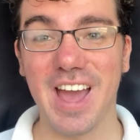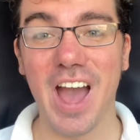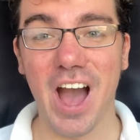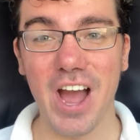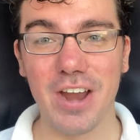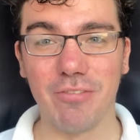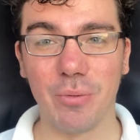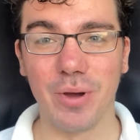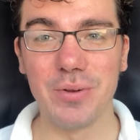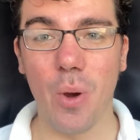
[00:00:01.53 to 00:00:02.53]
Hi
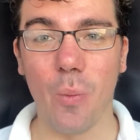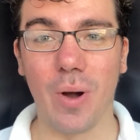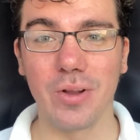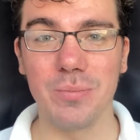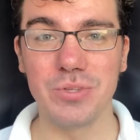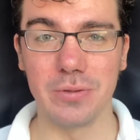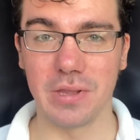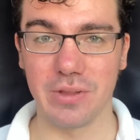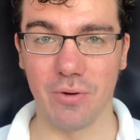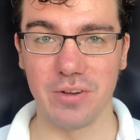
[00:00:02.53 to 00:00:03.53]
everyone, welcome to
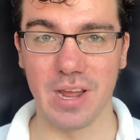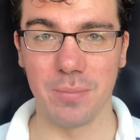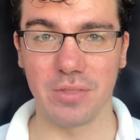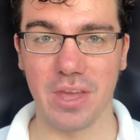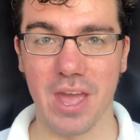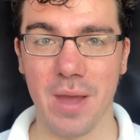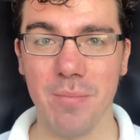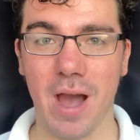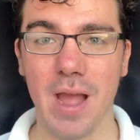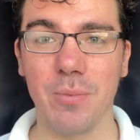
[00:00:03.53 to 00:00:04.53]
Storytime with Cam.
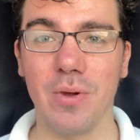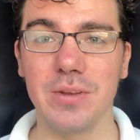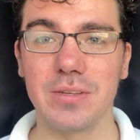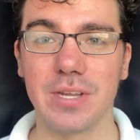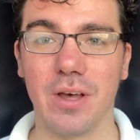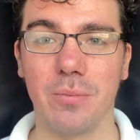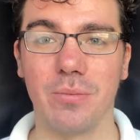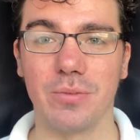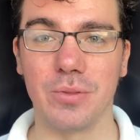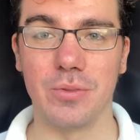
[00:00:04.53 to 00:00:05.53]
I am going to tell
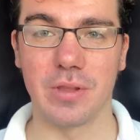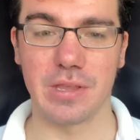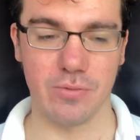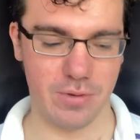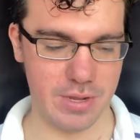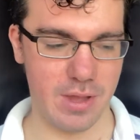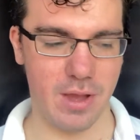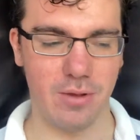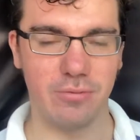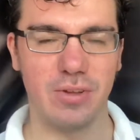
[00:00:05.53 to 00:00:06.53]
you the story
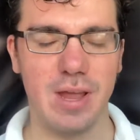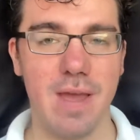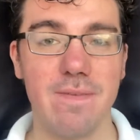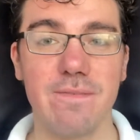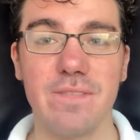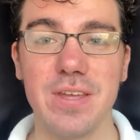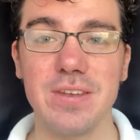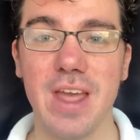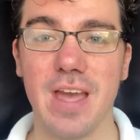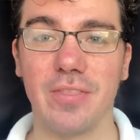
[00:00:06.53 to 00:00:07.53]
of
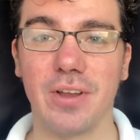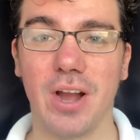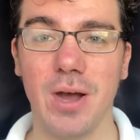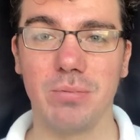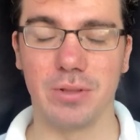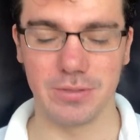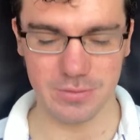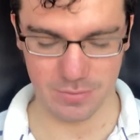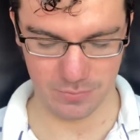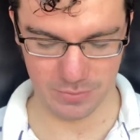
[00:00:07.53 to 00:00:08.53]
Finn and the Goblin,
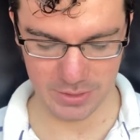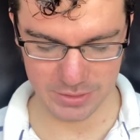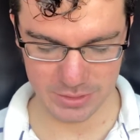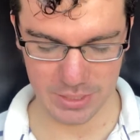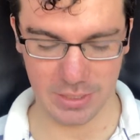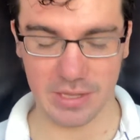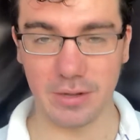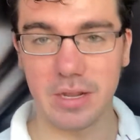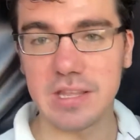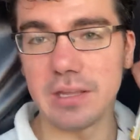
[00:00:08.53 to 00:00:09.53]
which is
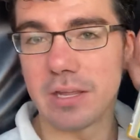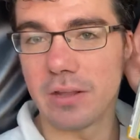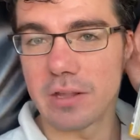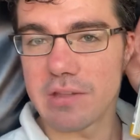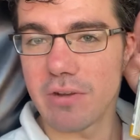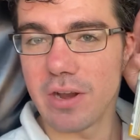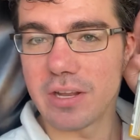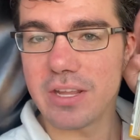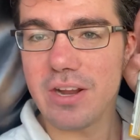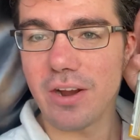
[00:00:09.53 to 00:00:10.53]
nicely illustrated
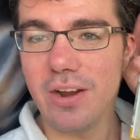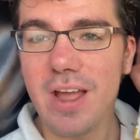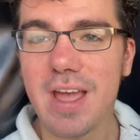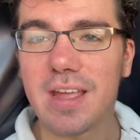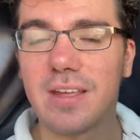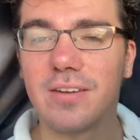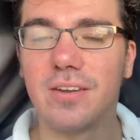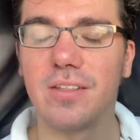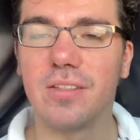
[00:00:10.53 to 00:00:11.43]
here in